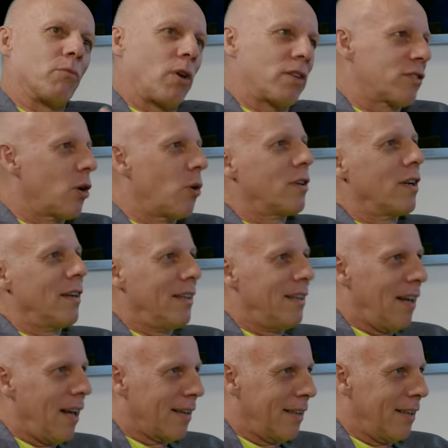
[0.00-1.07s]
was totally
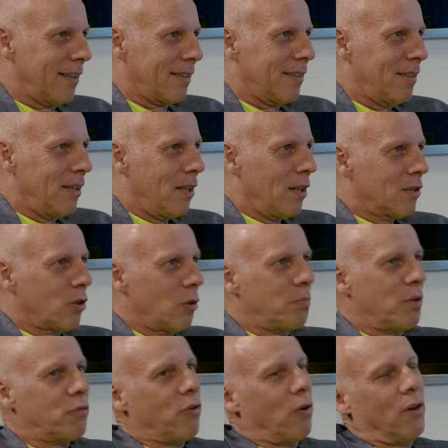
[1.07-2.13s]
lacking. So
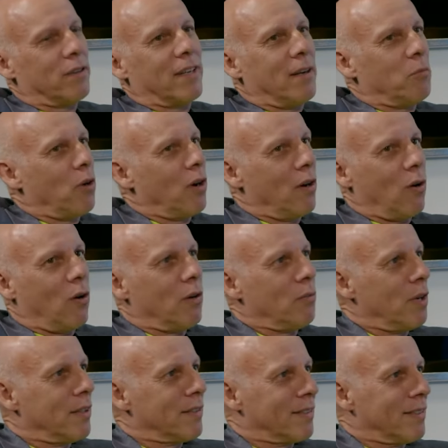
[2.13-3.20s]
before they were
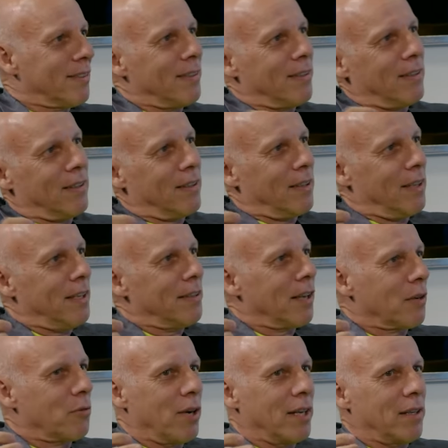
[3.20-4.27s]
always uh,
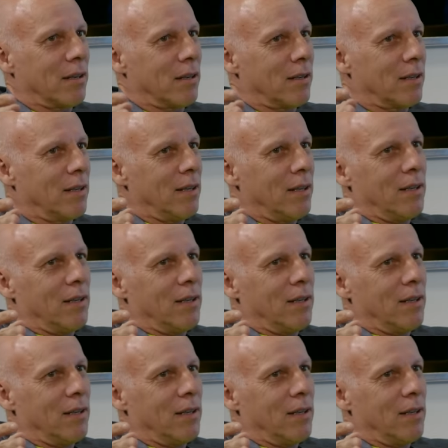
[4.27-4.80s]
integrating